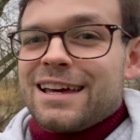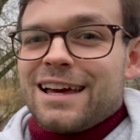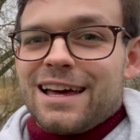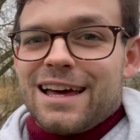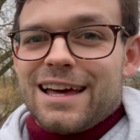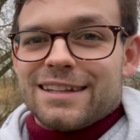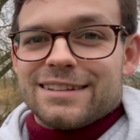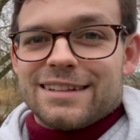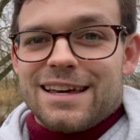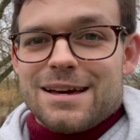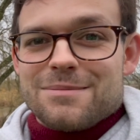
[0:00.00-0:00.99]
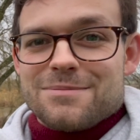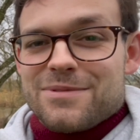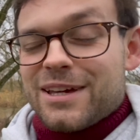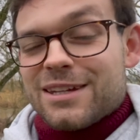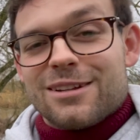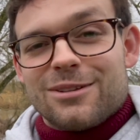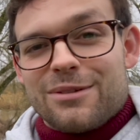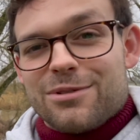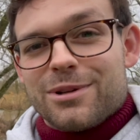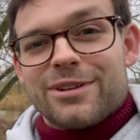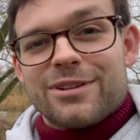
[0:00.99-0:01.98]
And thank you to
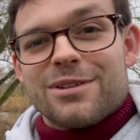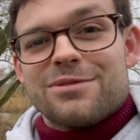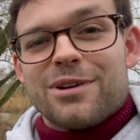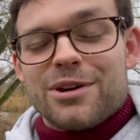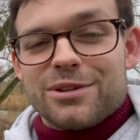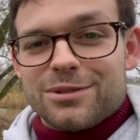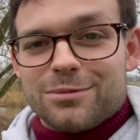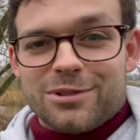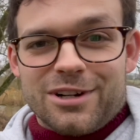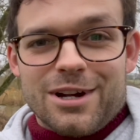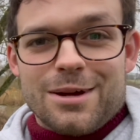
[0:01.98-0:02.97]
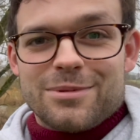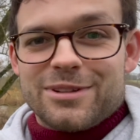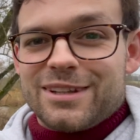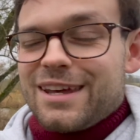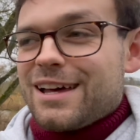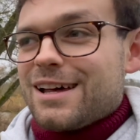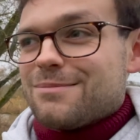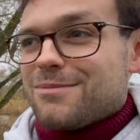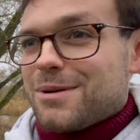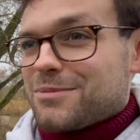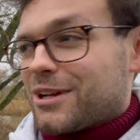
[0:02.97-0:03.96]
everyone so far who subscribes.
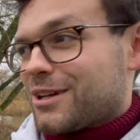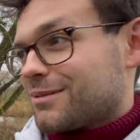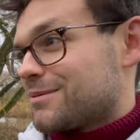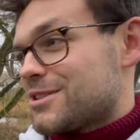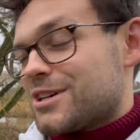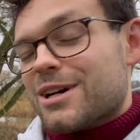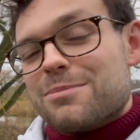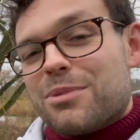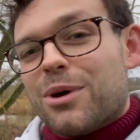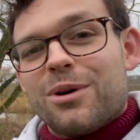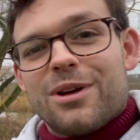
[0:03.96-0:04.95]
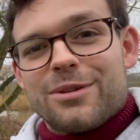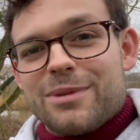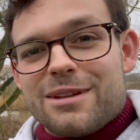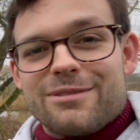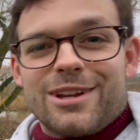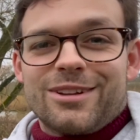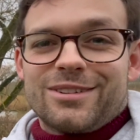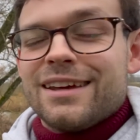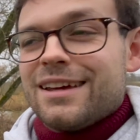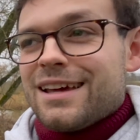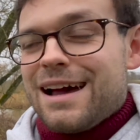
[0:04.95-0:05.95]
I'm going to try and put as many videos
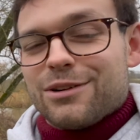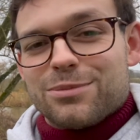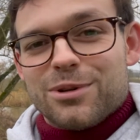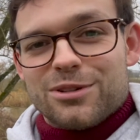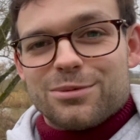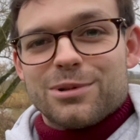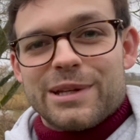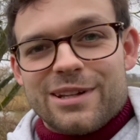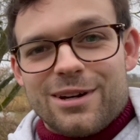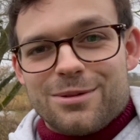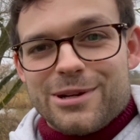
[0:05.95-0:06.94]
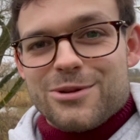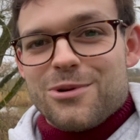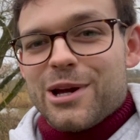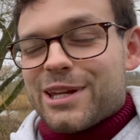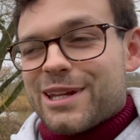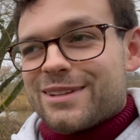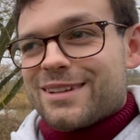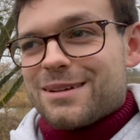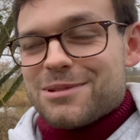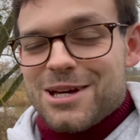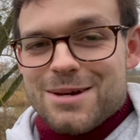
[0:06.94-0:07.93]
out as possible. It's hard when you're working at the
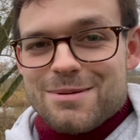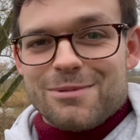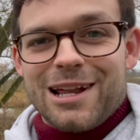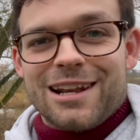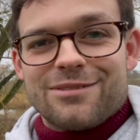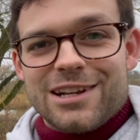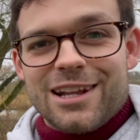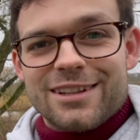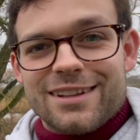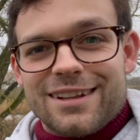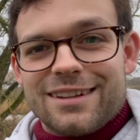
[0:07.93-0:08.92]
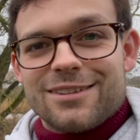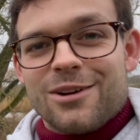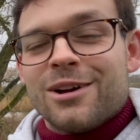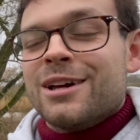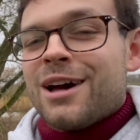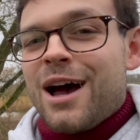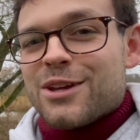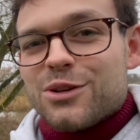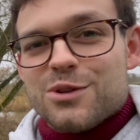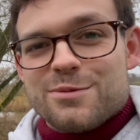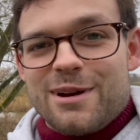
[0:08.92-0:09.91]
same time, and when I live in London there's not a
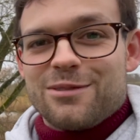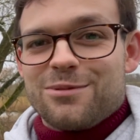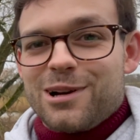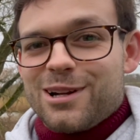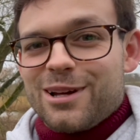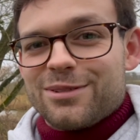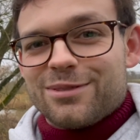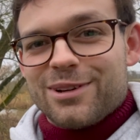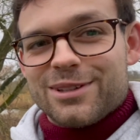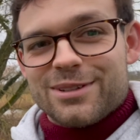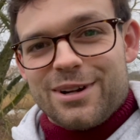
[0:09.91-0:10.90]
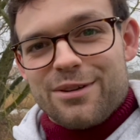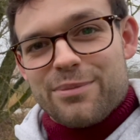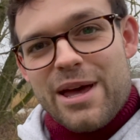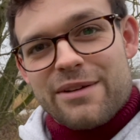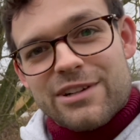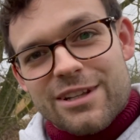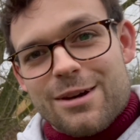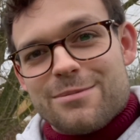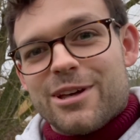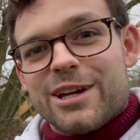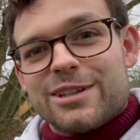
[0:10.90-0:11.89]
huge amount of wildlife to photograph, but every
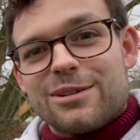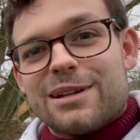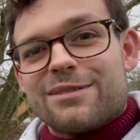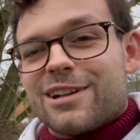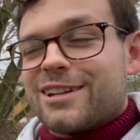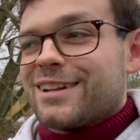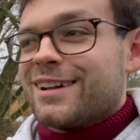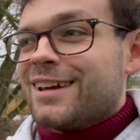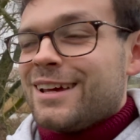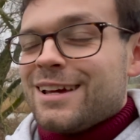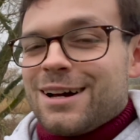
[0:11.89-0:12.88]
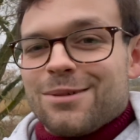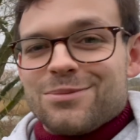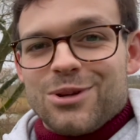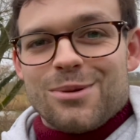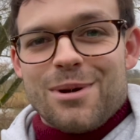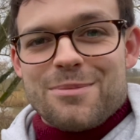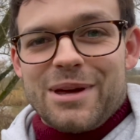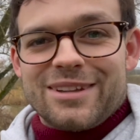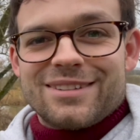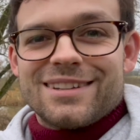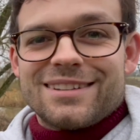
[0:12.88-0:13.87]
time that I do leave London I'm doing my
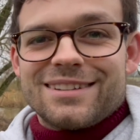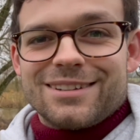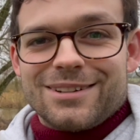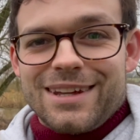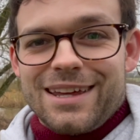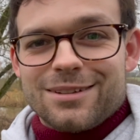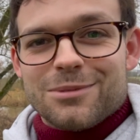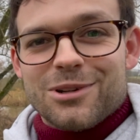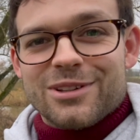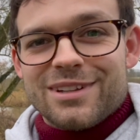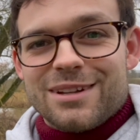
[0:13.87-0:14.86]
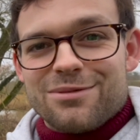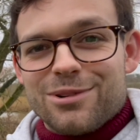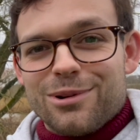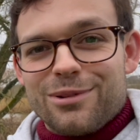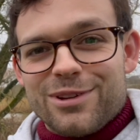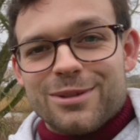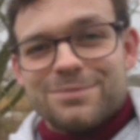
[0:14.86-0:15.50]
best to get some content for all of you.